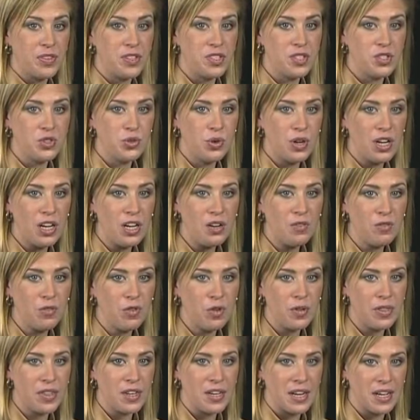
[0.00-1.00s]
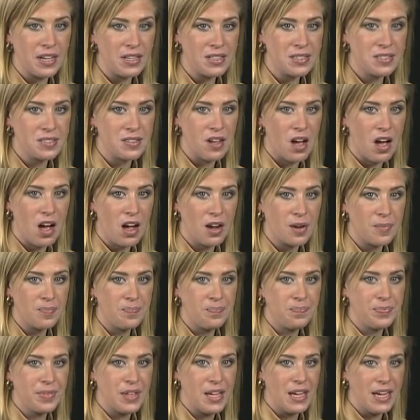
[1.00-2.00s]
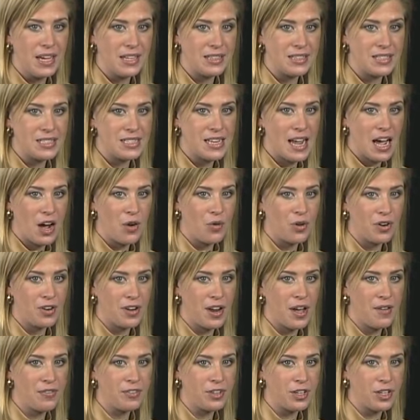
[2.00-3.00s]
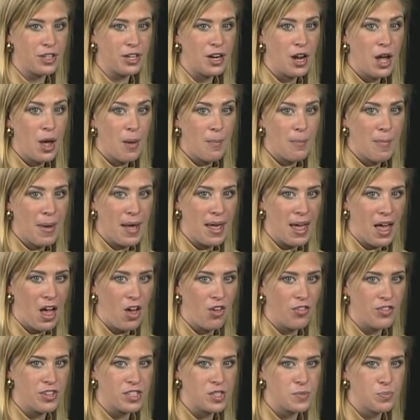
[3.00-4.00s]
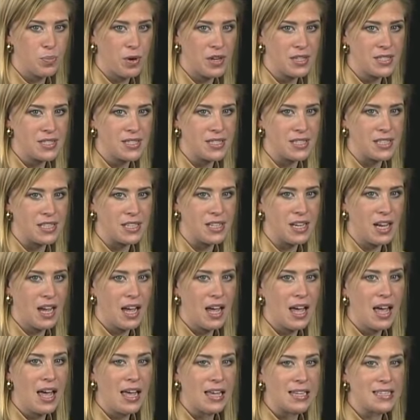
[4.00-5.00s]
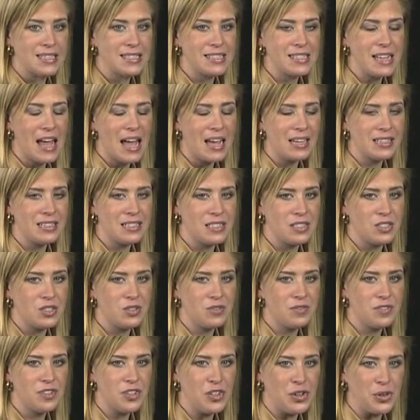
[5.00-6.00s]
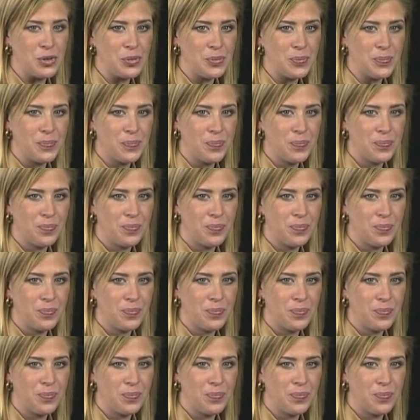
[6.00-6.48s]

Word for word: The screen for the next song, It's Now or Never by Elvis Presley, slides into view.